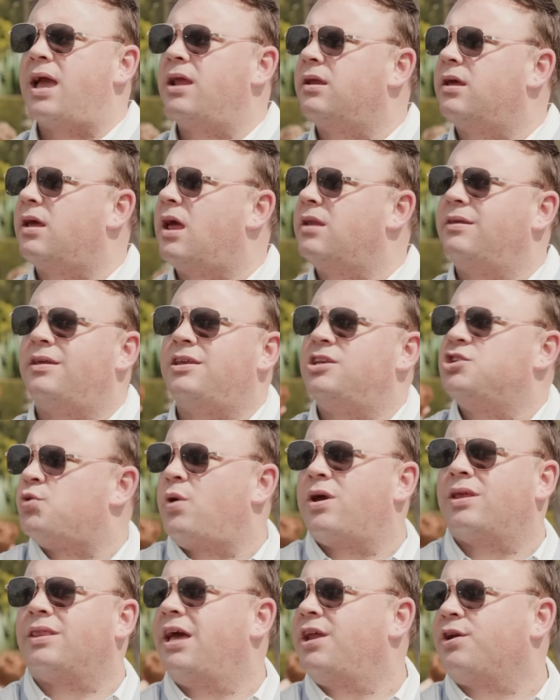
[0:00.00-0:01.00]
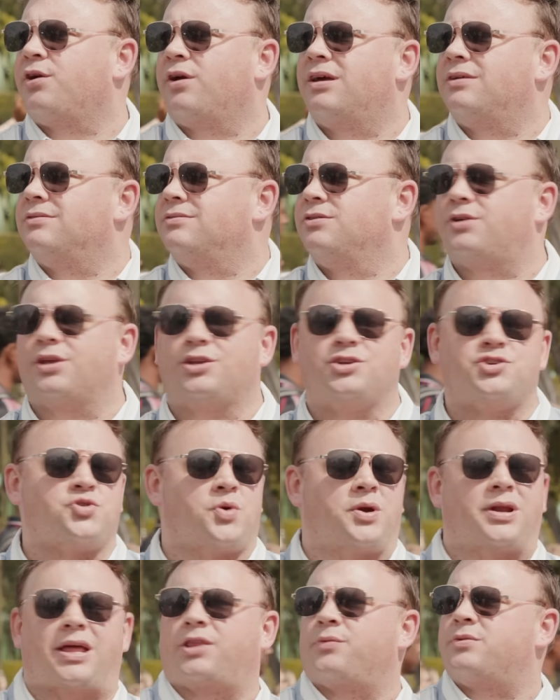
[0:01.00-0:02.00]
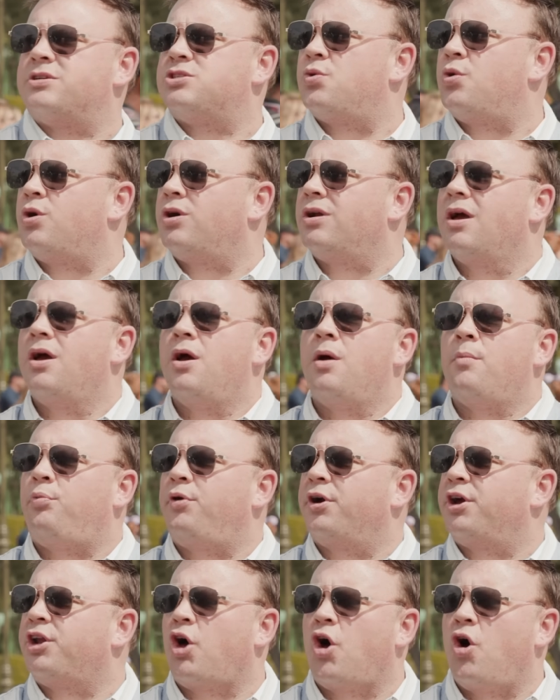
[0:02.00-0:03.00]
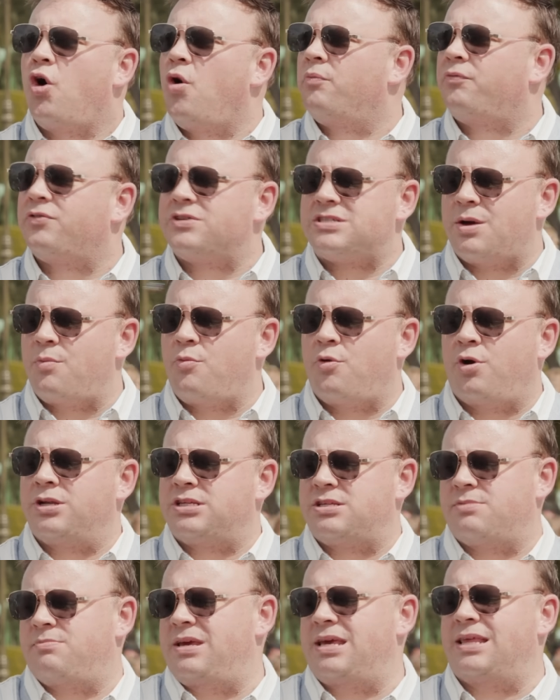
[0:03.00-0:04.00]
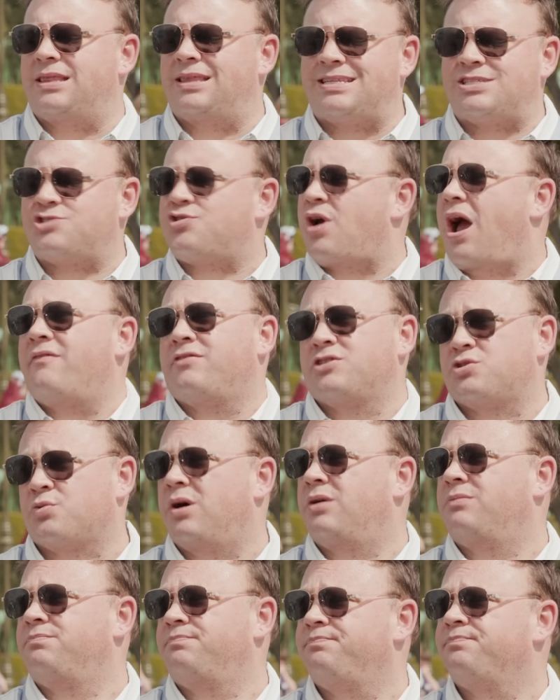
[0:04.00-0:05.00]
it and enjoy it later. You can enjoy it at the resort, bring it home for someone. To me, this travels well.